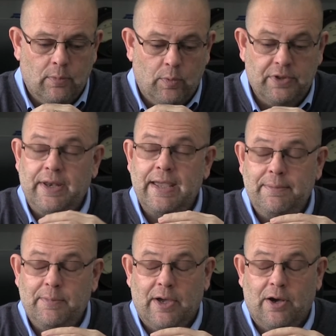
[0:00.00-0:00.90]
with an
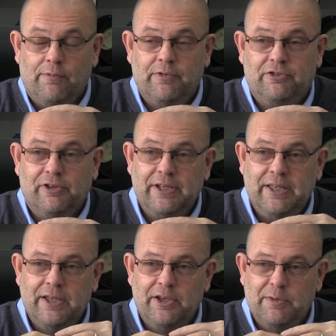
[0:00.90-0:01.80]
aim that
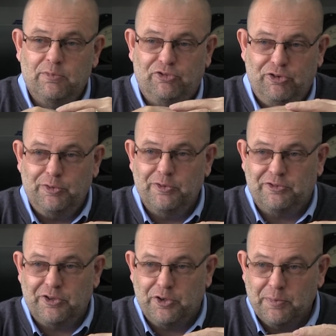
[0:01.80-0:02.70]
obviously
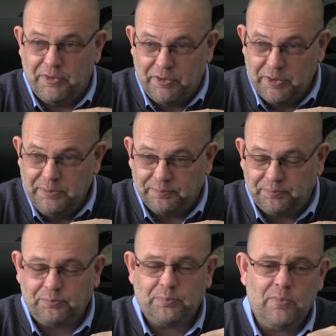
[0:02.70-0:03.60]
students that come through
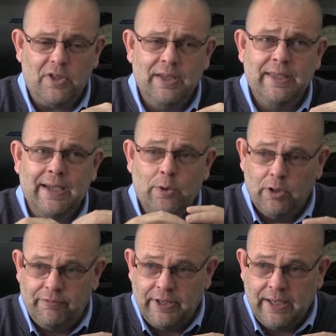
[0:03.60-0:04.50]
and get
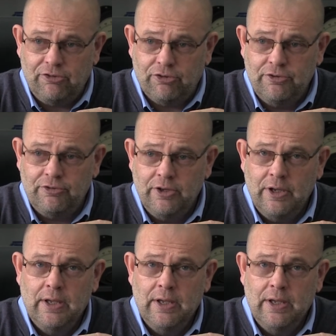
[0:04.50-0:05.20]
qualifications,